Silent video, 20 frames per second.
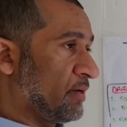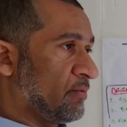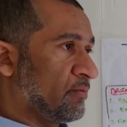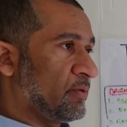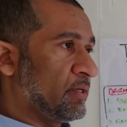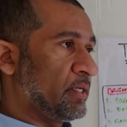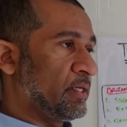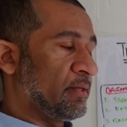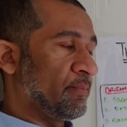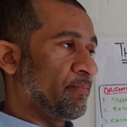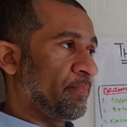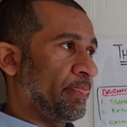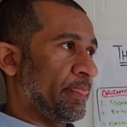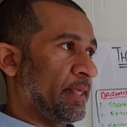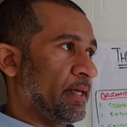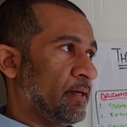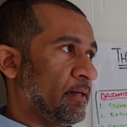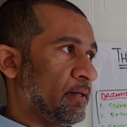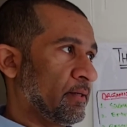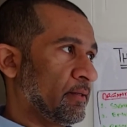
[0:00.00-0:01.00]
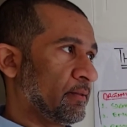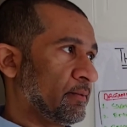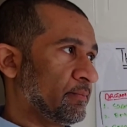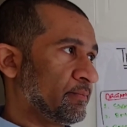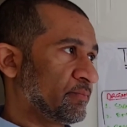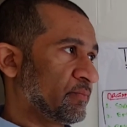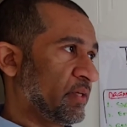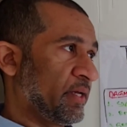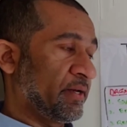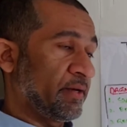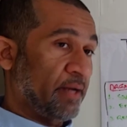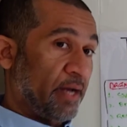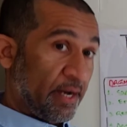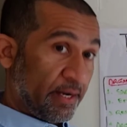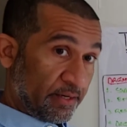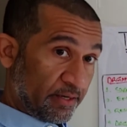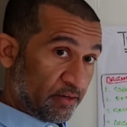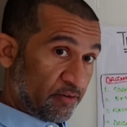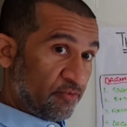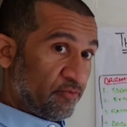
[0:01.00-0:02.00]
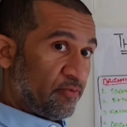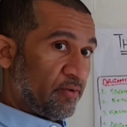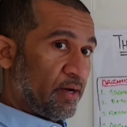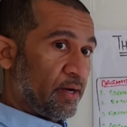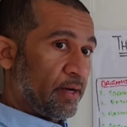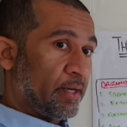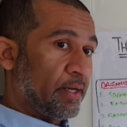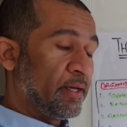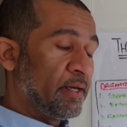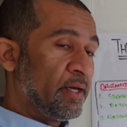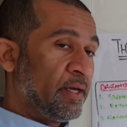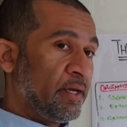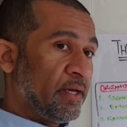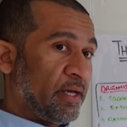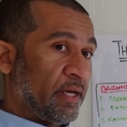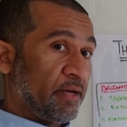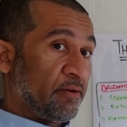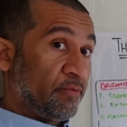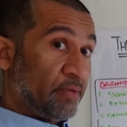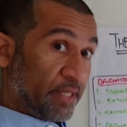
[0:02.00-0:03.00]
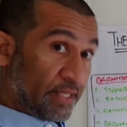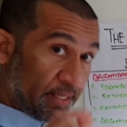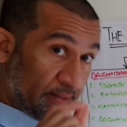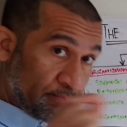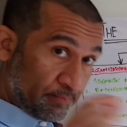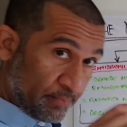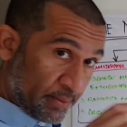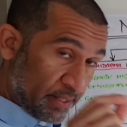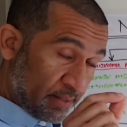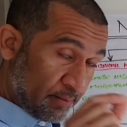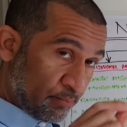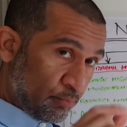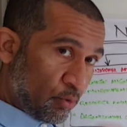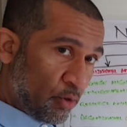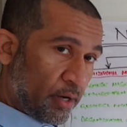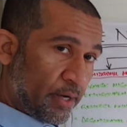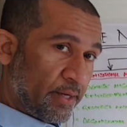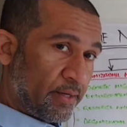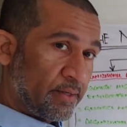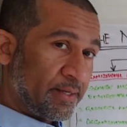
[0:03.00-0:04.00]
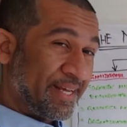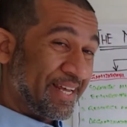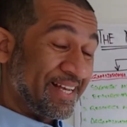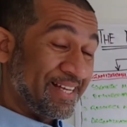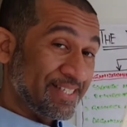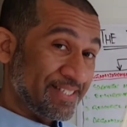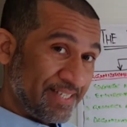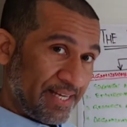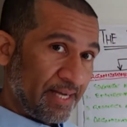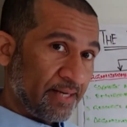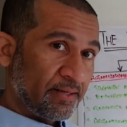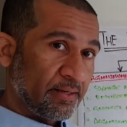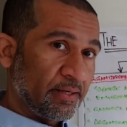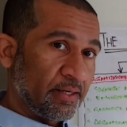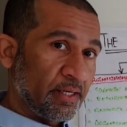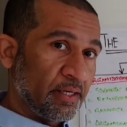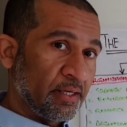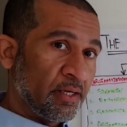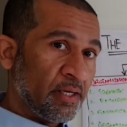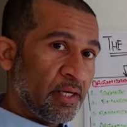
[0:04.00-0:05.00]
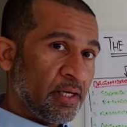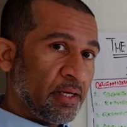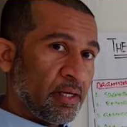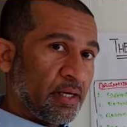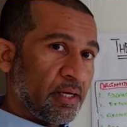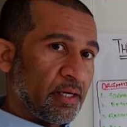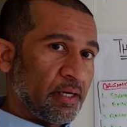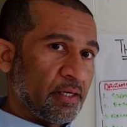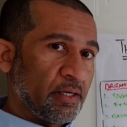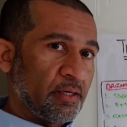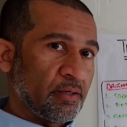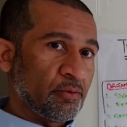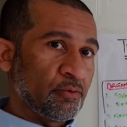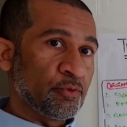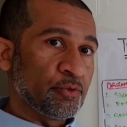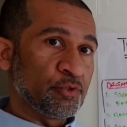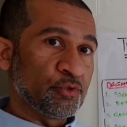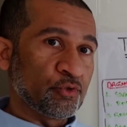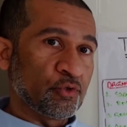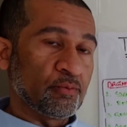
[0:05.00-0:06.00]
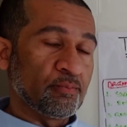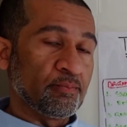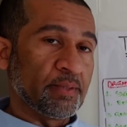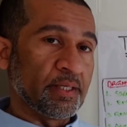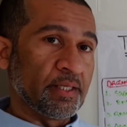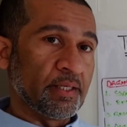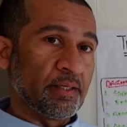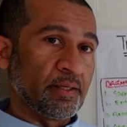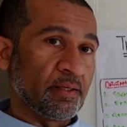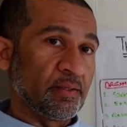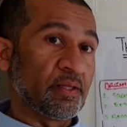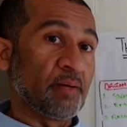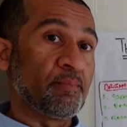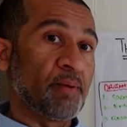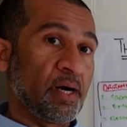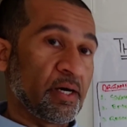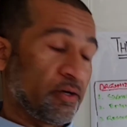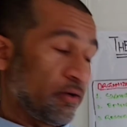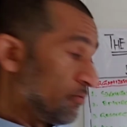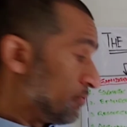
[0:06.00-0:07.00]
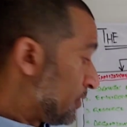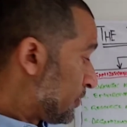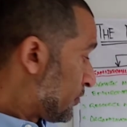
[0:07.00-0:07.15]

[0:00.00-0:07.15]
We can identify and we can pinpoint exactly who should be the part of this